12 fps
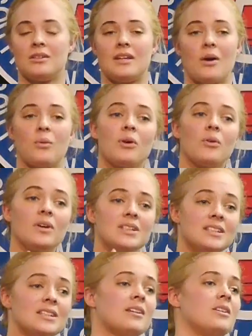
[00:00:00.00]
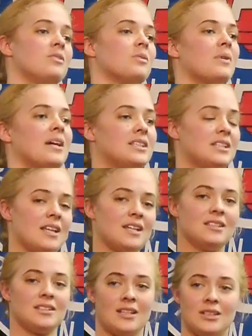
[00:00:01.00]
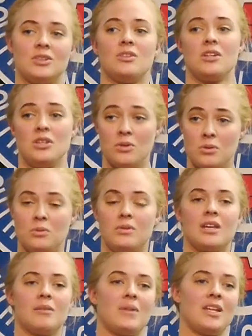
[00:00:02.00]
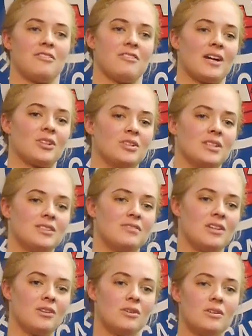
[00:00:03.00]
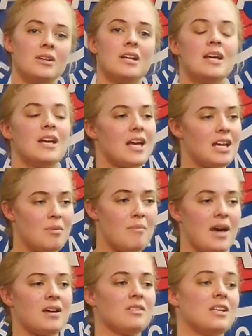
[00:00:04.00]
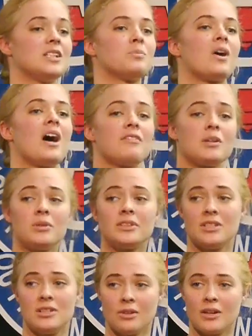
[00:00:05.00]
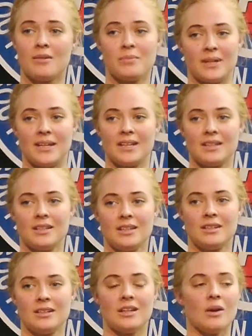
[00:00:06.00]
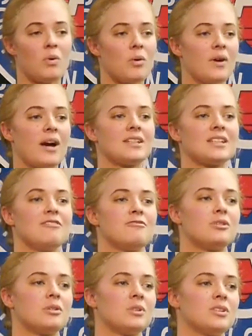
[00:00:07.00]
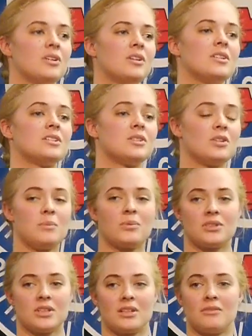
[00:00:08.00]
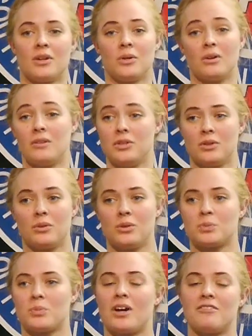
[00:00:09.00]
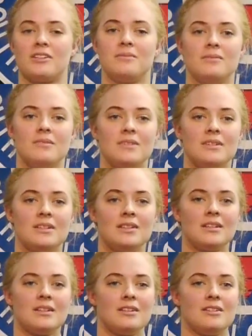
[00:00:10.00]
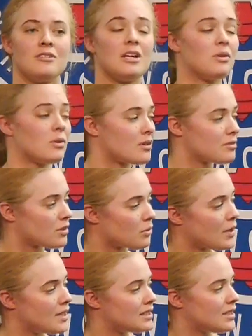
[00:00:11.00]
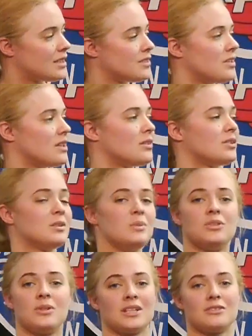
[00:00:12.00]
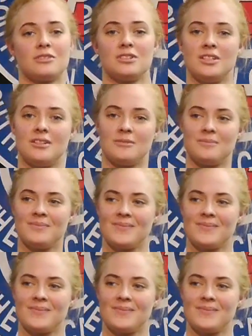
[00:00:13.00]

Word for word: Now we're going to sell you the rights to that design so that you can manufacture this vehicle in a manner that is profitable to your company and what we're asking for in return is 30% of, of your gross profit in order for the this vehicle to be transferred to you.